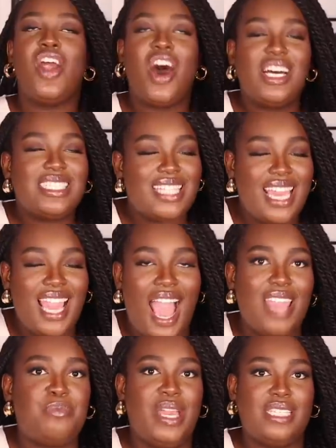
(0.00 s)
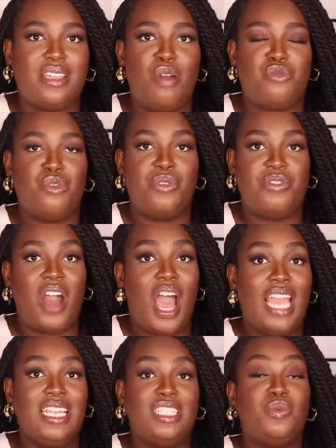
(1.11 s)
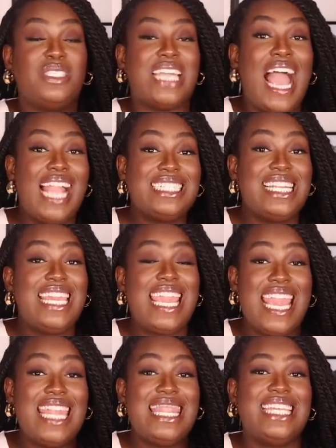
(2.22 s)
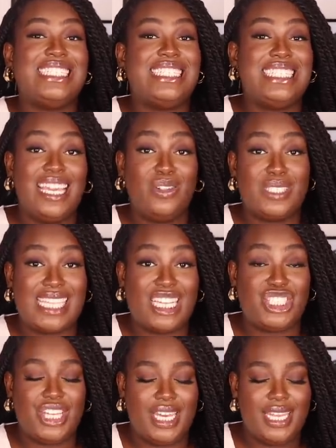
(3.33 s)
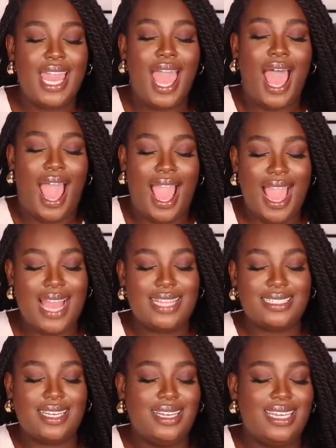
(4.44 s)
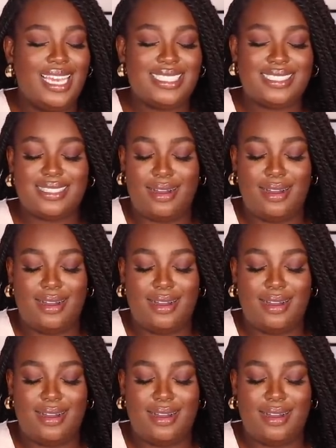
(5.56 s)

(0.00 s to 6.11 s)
last thing I picked up from River Island was actually in the sale section and it's